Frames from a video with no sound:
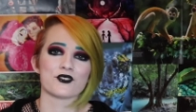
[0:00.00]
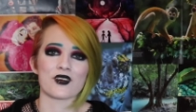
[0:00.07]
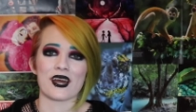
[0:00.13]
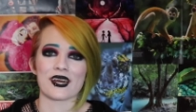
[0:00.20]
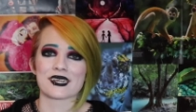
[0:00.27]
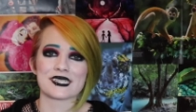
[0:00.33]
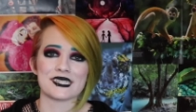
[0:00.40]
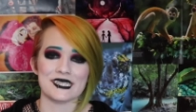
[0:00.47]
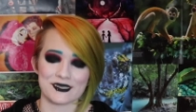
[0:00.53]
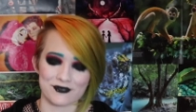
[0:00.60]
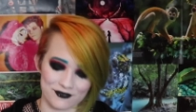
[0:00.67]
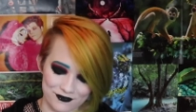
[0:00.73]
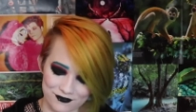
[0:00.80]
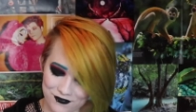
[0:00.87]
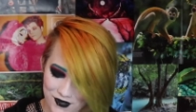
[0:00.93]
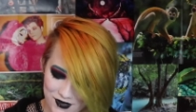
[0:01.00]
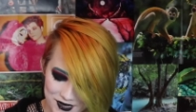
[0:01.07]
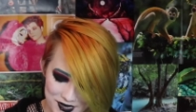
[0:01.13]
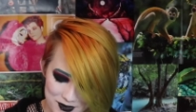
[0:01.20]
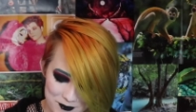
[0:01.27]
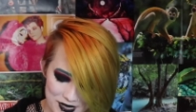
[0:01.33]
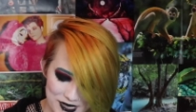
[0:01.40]
Drax. He's
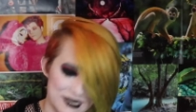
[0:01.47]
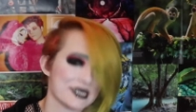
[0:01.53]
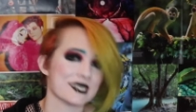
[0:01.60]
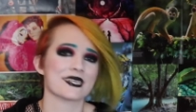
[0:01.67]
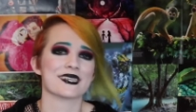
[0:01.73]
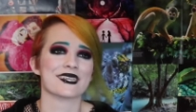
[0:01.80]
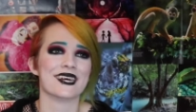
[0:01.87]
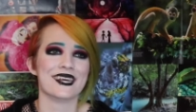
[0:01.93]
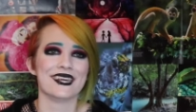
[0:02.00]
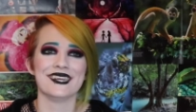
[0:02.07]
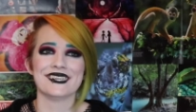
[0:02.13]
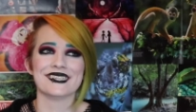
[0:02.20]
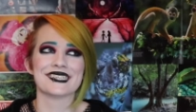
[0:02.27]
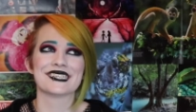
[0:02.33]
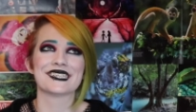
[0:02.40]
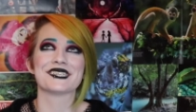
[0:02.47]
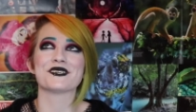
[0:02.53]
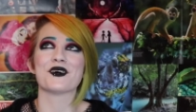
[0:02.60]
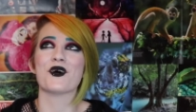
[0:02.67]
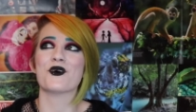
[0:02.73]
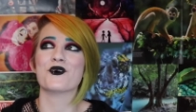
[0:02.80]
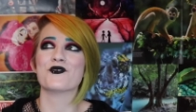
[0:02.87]
fucking amazing. Like, he's
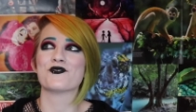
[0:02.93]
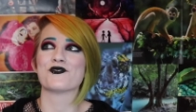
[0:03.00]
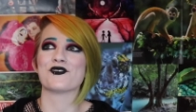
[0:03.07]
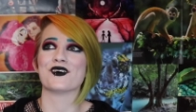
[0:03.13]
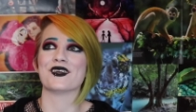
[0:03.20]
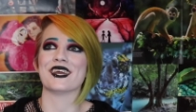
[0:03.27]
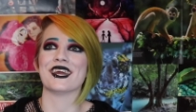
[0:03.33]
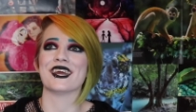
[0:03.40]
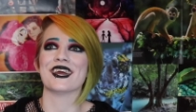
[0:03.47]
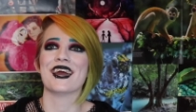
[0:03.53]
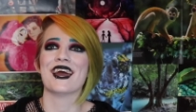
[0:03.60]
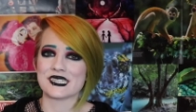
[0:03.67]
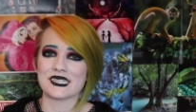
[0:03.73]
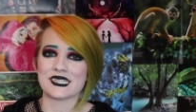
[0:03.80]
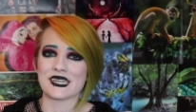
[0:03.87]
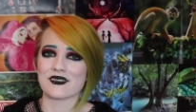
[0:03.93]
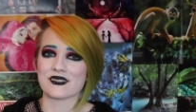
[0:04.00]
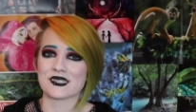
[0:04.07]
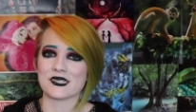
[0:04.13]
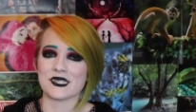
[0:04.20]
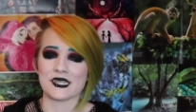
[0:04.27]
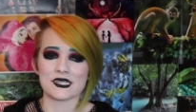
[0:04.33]
so funny. That
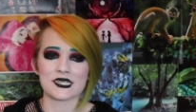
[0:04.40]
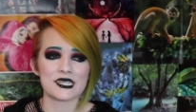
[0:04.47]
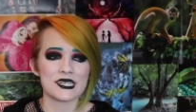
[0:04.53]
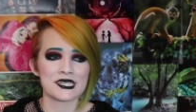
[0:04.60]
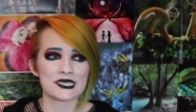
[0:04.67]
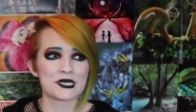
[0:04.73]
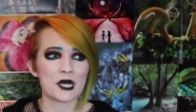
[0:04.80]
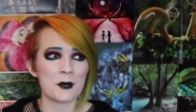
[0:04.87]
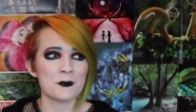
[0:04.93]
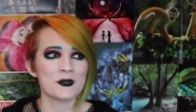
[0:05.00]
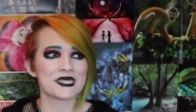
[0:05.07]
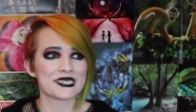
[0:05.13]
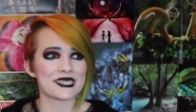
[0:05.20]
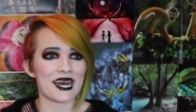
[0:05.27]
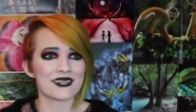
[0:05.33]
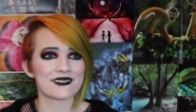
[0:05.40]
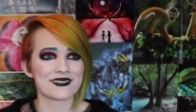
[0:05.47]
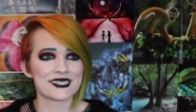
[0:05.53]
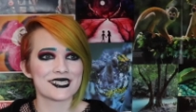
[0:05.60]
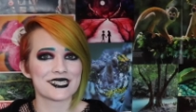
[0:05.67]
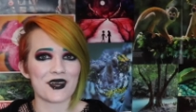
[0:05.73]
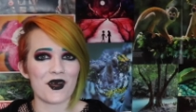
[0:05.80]
was scene. Stop
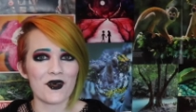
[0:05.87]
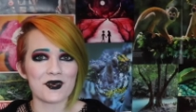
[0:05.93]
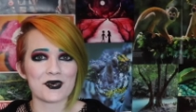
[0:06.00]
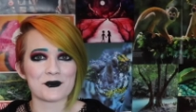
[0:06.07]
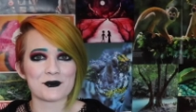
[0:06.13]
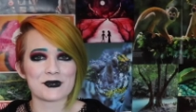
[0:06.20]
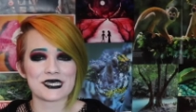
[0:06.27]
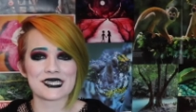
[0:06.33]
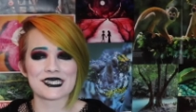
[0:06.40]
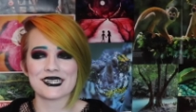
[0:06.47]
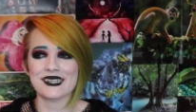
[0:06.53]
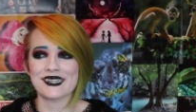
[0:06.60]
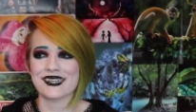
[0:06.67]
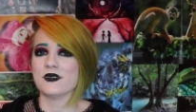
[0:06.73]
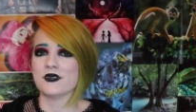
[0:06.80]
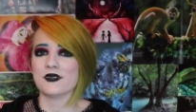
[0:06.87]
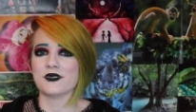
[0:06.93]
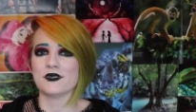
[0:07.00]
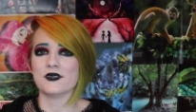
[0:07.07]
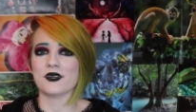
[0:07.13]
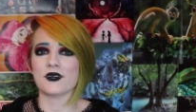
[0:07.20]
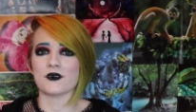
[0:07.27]
massaging his arms.
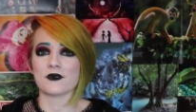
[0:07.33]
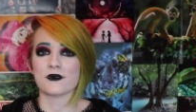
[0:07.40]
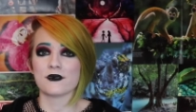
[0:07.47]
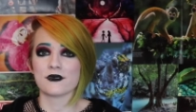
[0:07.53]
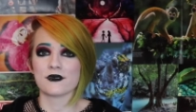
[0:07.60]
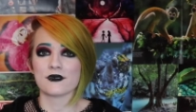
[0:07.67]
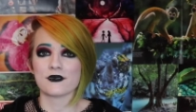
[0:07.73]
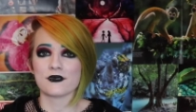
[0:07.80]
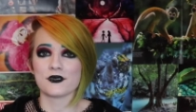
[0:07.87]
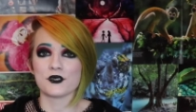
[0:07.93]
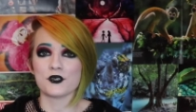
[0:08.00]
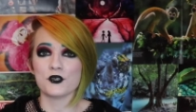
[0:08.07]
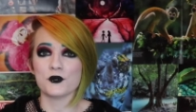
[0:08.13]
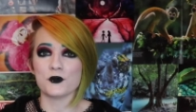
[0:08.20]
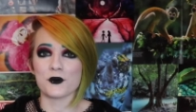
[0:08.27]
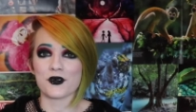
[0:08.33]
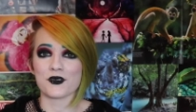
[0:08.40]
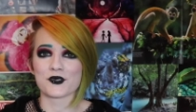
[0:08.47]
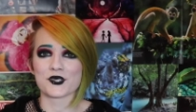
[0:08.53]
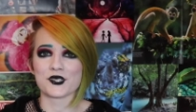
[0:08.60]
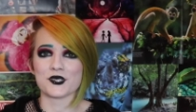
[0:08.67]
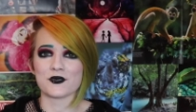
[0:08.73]
No, you
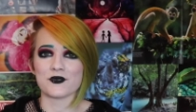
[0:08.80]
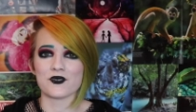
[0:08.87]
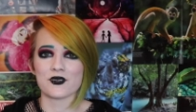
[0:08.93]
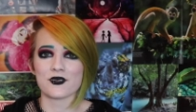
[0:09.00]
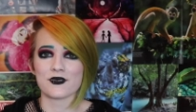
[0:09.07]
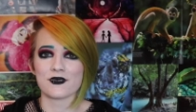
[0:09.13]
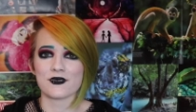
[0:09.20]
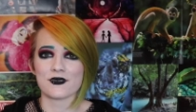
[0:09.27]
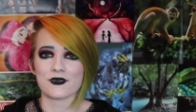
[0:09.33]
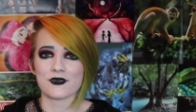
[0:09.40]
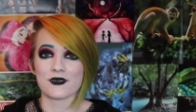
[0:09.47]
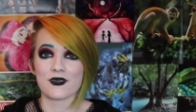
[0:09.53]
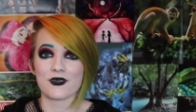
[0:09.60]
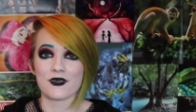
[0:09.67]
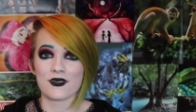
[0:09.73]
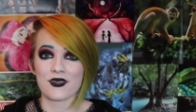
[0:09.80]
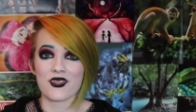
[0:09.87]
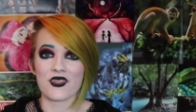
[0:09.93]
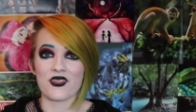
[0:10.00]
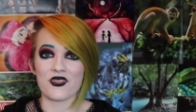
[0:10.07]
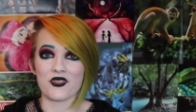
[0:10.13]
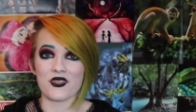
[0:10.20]
are a dude.
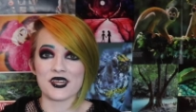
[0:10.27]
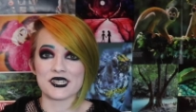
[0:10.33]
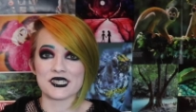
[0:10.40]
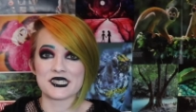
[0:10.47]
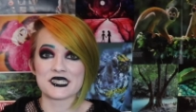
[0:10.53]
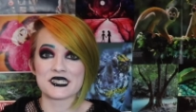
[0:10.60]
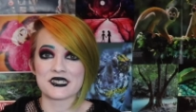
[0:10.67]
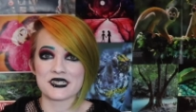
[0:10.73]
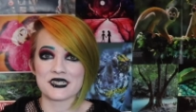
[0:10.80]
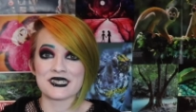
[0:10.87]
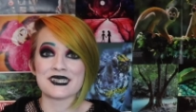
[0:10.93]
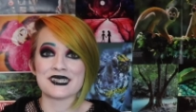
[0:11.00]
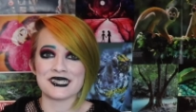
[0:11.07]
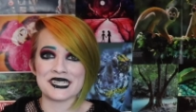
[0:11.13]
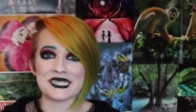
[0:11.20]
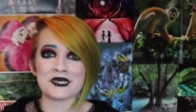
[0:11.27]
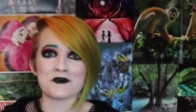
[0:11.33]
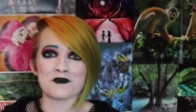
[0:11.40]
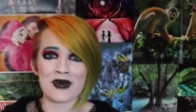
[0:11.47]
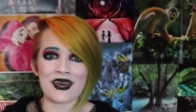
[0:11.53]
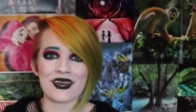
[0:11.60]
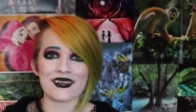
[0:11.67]
This is a
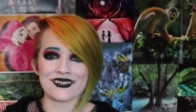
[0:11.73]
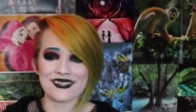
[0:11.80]
man.